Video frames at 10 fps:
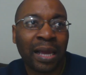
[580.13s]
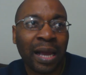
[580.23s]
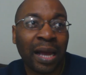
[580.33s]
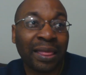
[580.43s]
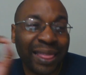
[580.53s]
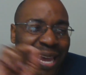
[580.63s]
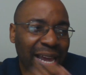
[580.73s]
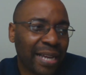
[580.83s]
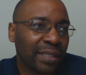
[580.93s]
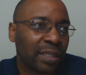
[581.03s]

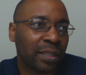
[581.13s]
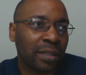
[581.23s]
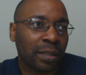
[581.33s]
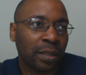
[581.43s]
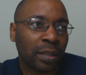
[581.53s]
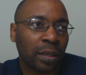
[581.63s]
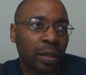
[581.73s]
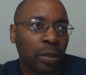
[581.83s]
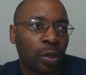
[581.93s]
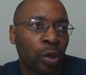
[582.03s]
unless
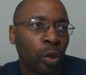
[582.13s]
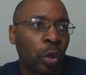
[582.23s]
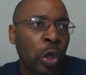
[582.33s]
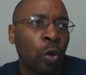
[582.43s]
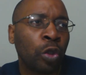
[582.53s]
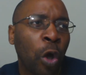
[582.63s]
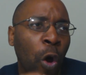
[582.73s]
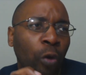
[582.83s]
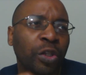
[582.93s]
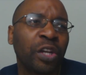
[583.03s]
you
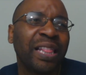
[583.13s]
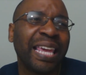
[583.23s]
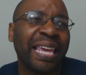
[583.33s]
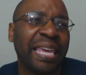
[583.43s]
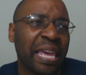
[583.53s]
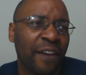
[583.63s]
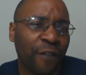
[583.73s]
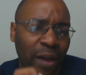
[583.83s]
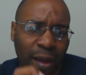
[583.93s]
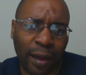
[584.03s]
totally give
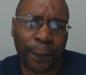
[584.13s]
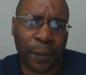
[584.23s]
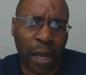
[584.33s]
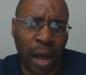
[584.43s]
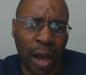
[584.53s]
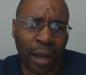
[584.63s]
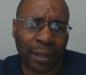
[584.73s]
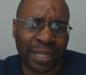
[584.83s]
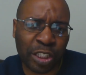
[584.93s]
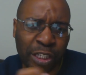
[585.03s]
up
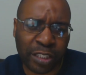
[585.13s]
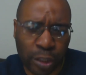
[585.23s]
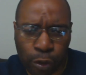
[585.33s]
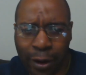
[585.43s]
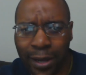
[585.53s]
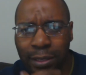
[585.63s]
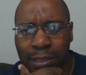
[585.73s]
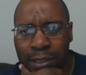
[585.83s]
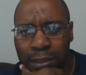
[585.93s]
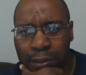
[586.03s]
on Jesus Christ.